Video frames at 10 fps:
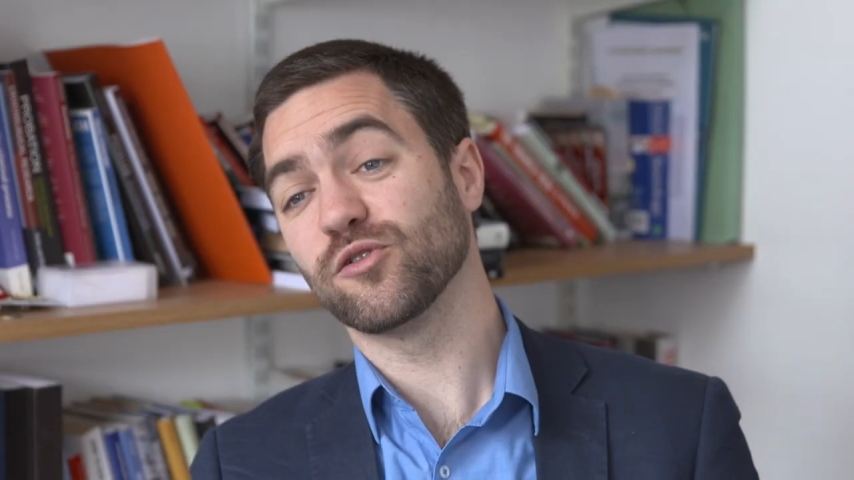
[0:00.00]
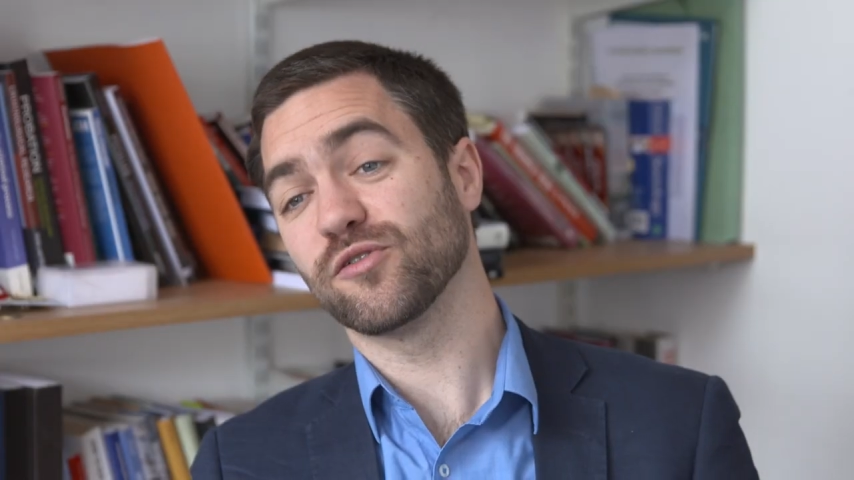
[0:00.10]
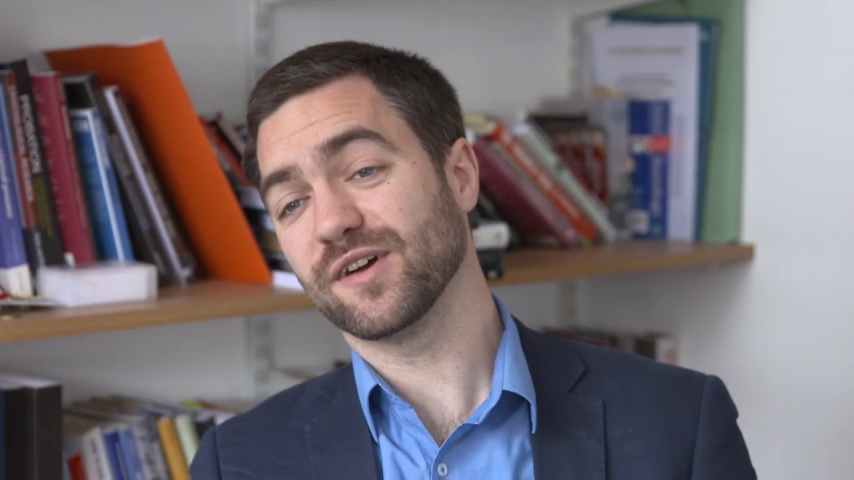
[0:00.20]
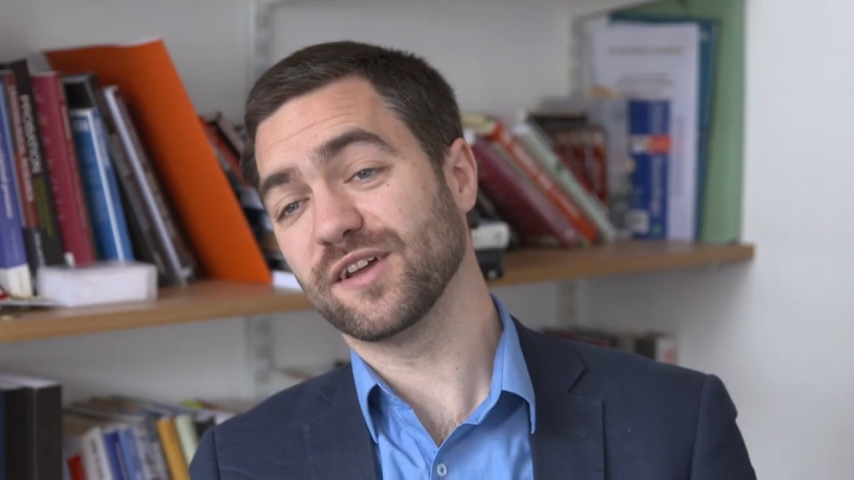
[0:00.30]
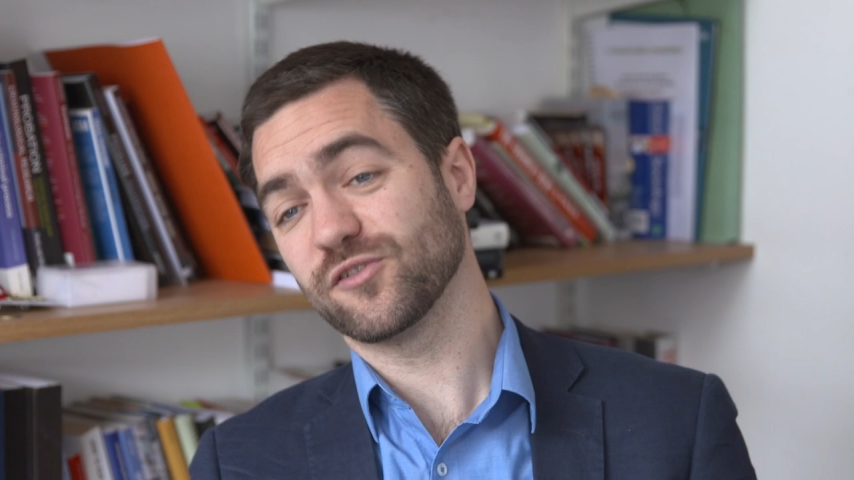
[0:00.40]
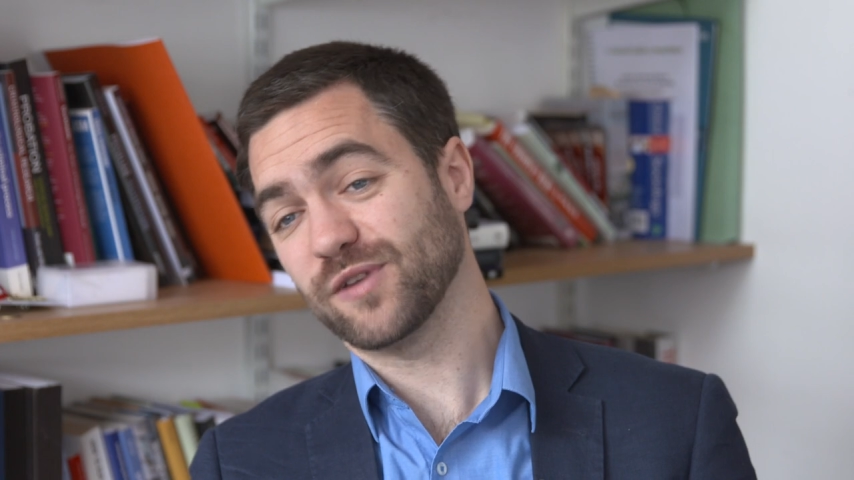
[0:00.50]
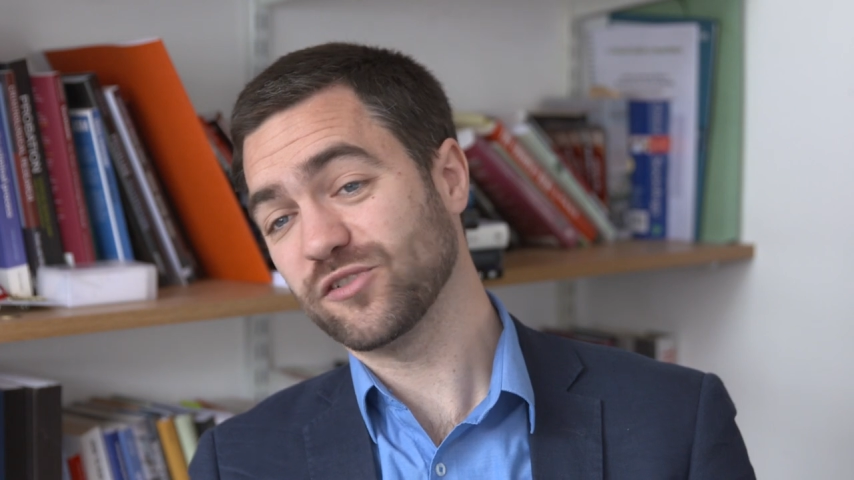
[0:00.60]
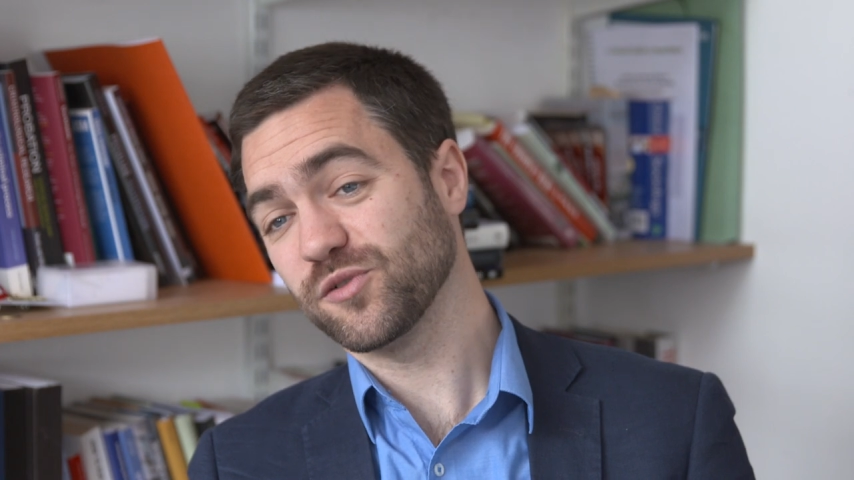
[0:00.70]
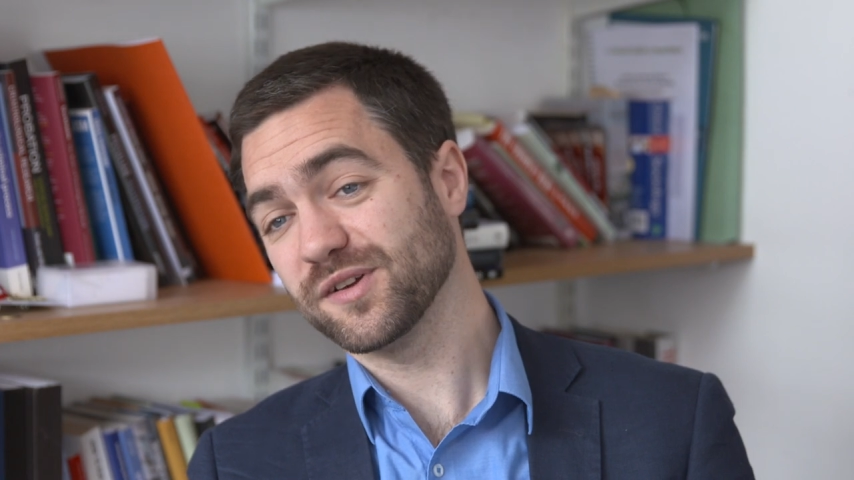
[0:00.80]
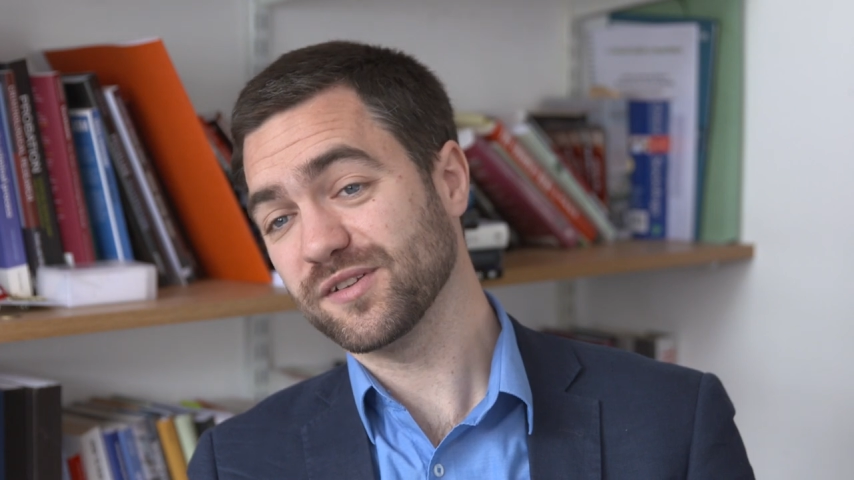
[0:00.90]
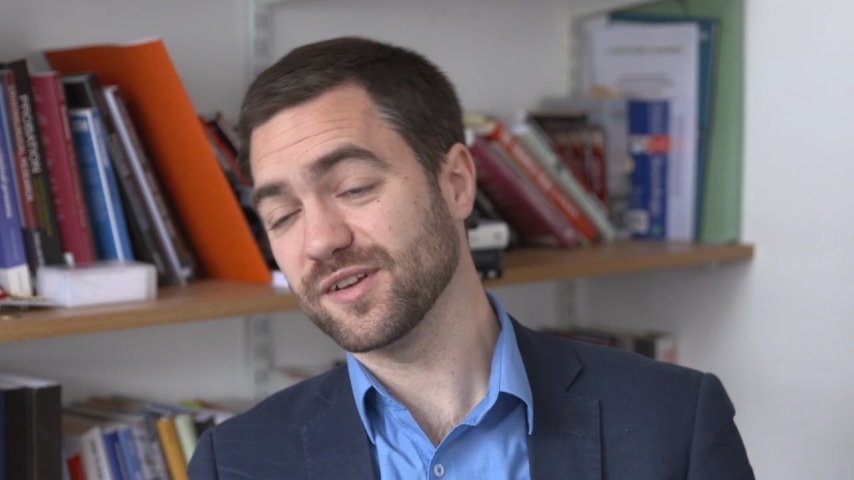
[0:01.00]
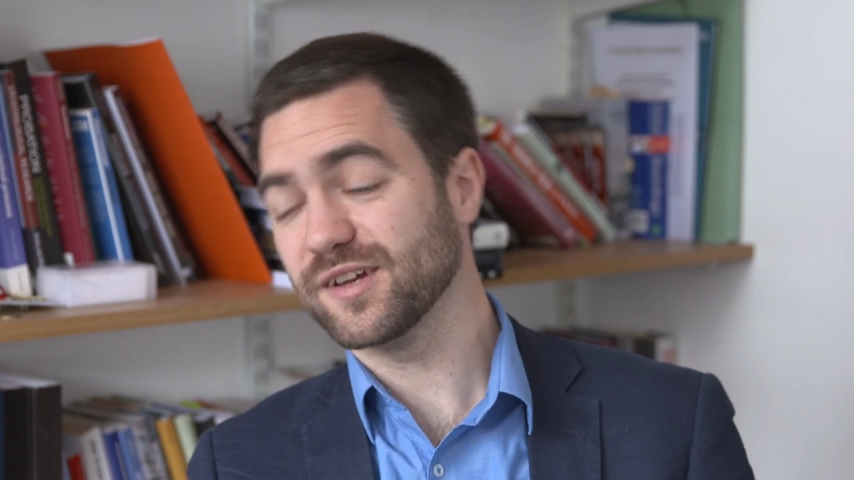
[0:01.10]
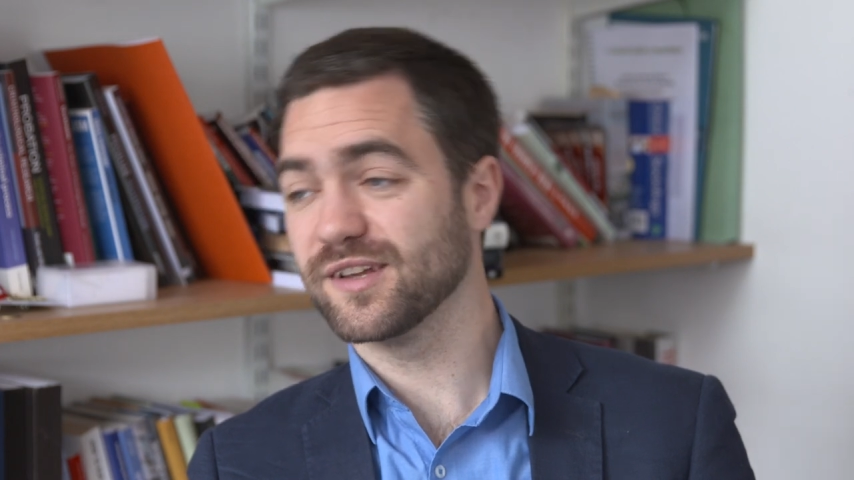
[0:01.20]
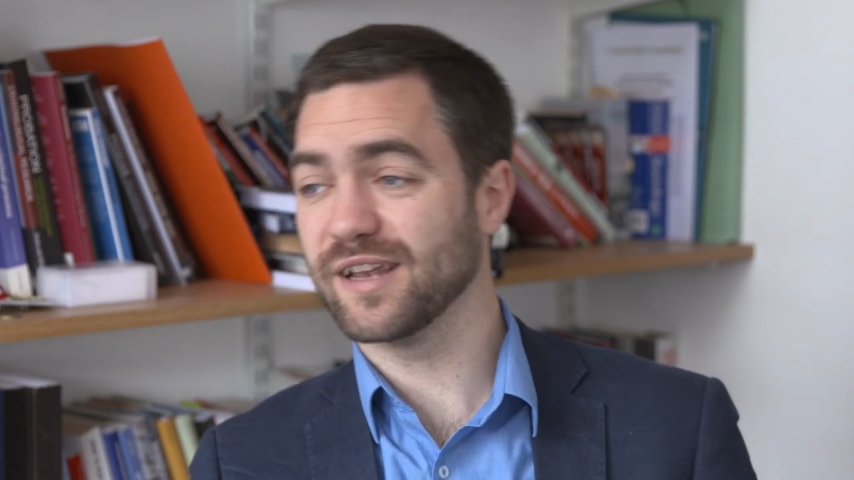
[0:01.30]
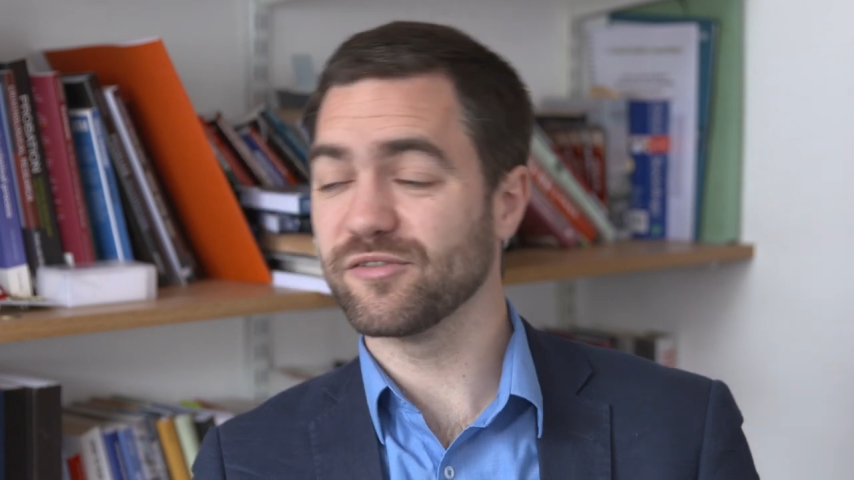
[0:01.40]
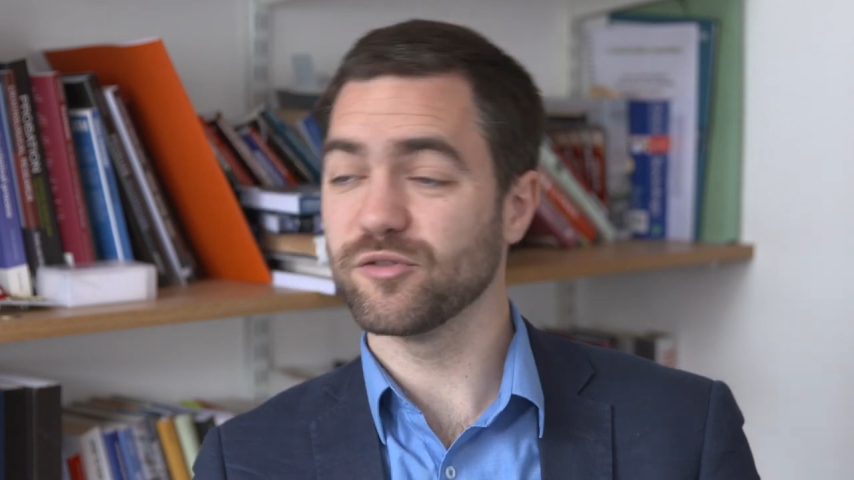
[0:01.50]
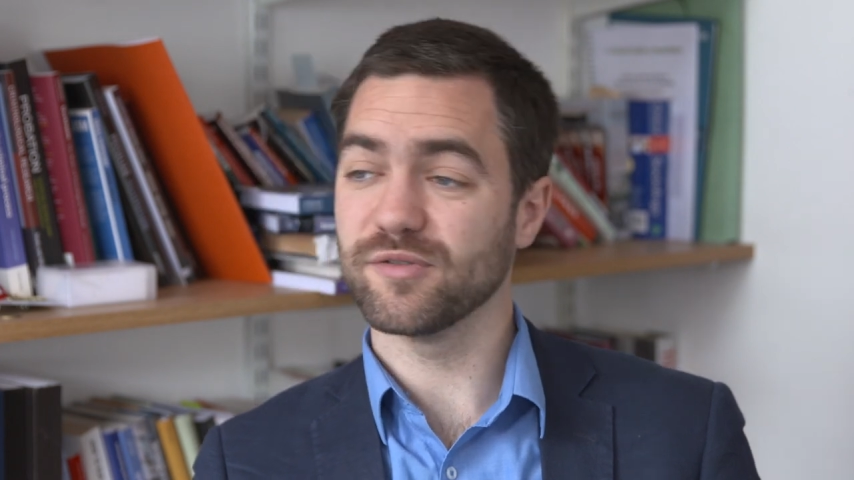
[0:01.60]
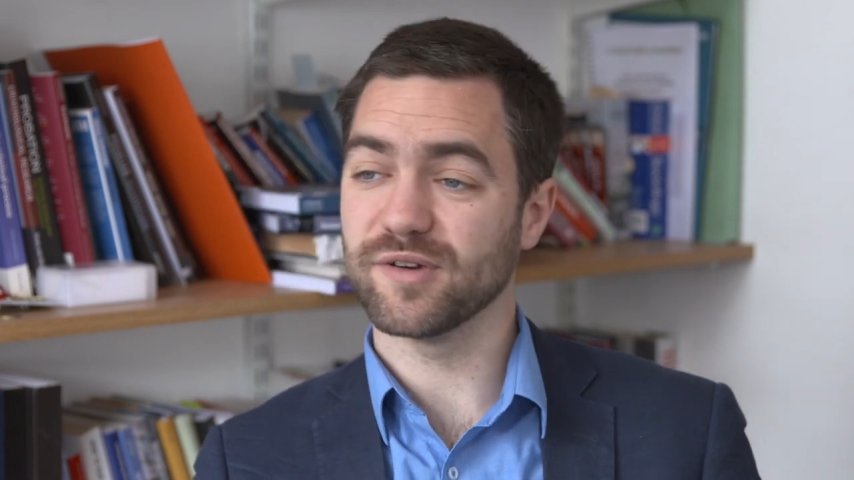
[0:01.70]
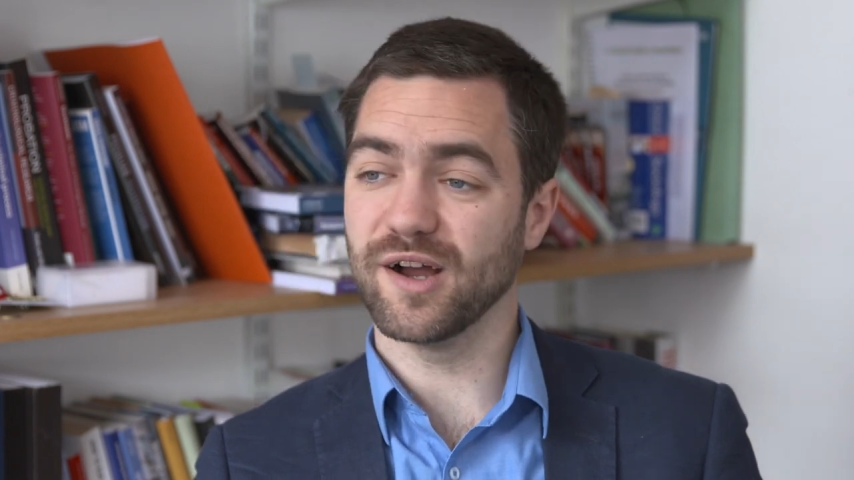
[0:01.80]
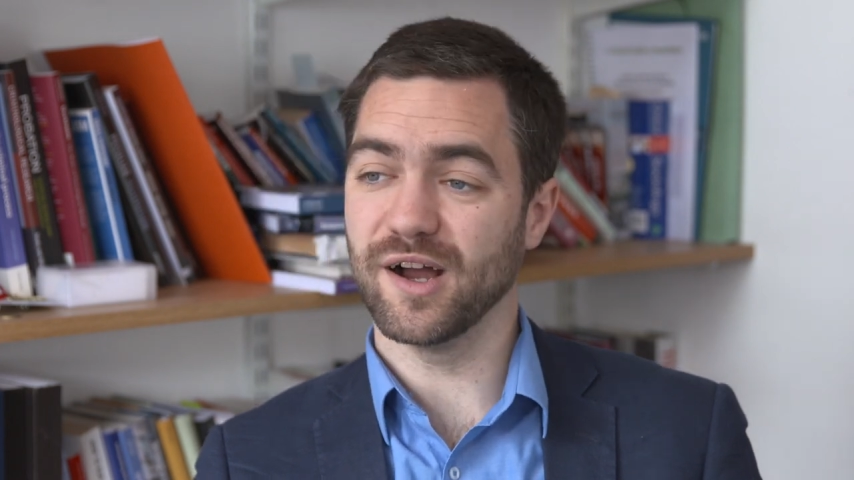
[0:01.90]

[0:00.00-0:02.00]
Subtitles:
law at undergraduate level,